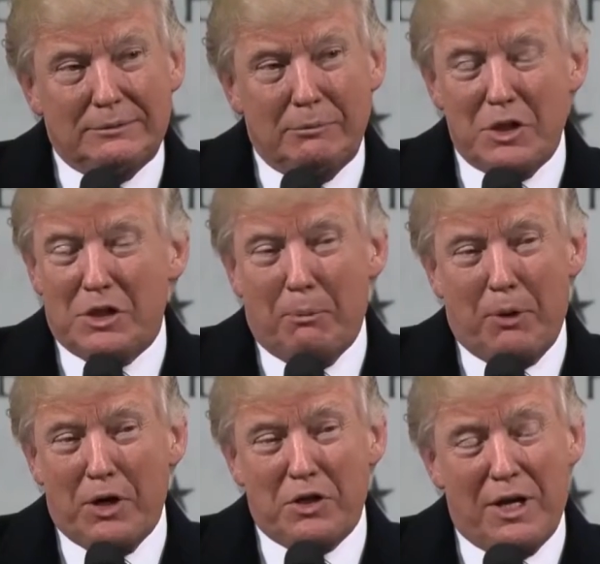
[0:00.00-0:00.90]
Mr.
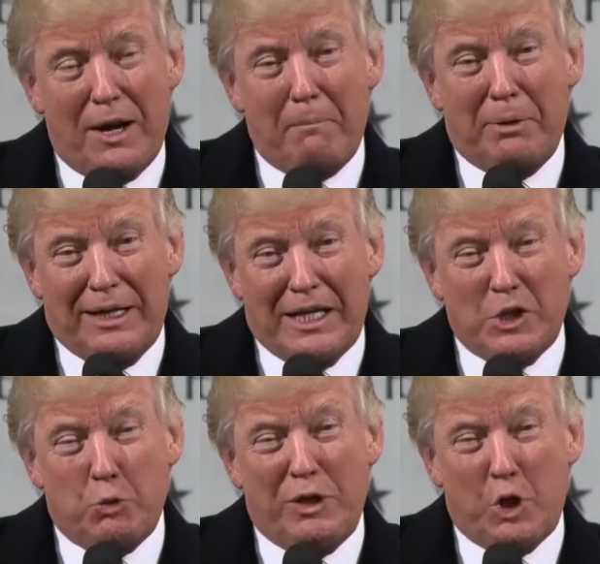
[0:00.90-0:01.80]
President,
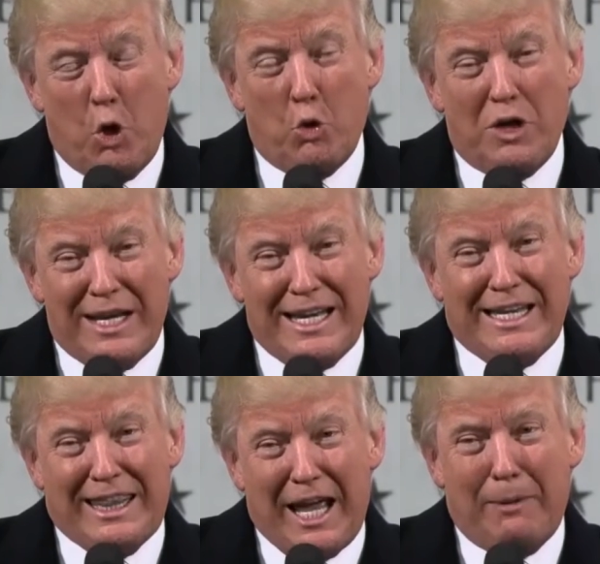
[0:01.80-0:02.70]
please, we don't
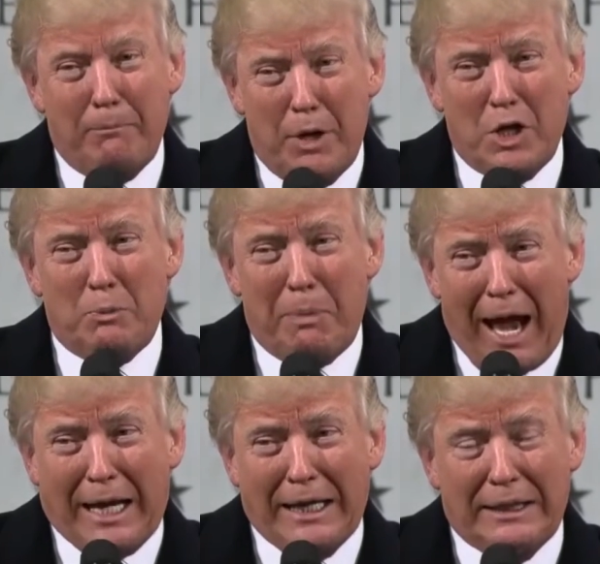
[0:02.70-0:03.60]
need that much
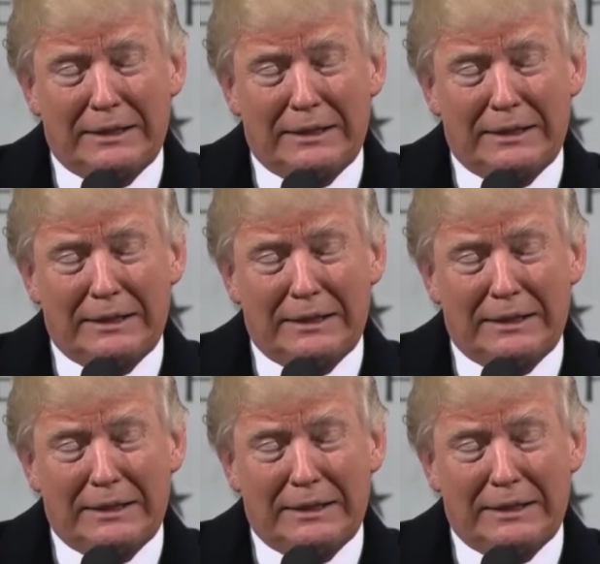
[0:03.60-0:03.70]
backing.